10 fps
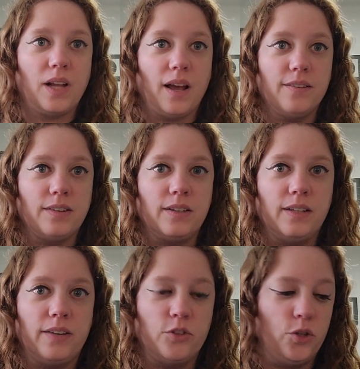I finally
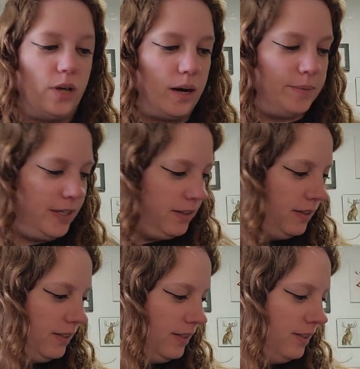have a new hobby,
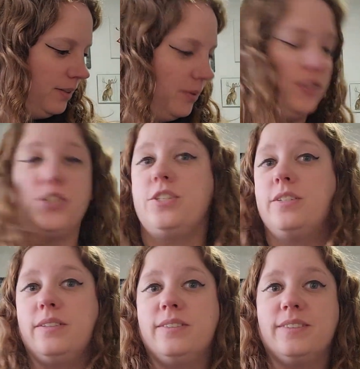which
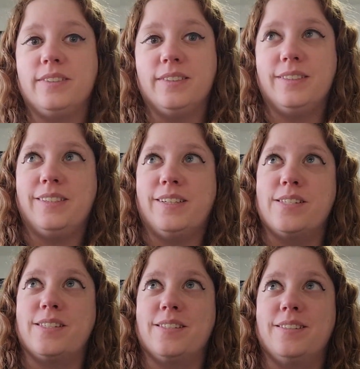
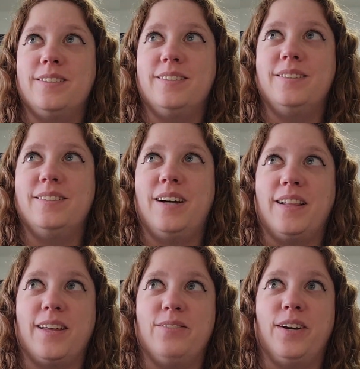is not
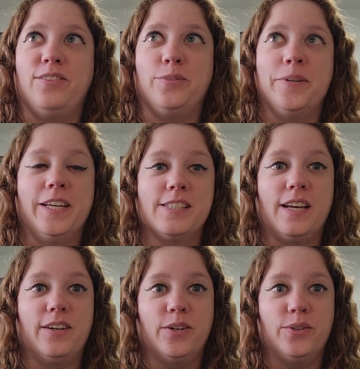that rare for me because I
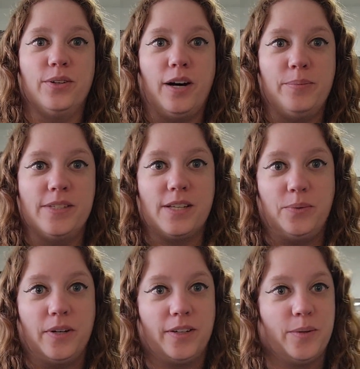go through hobbies like
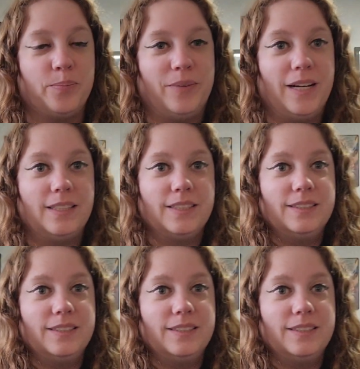water, but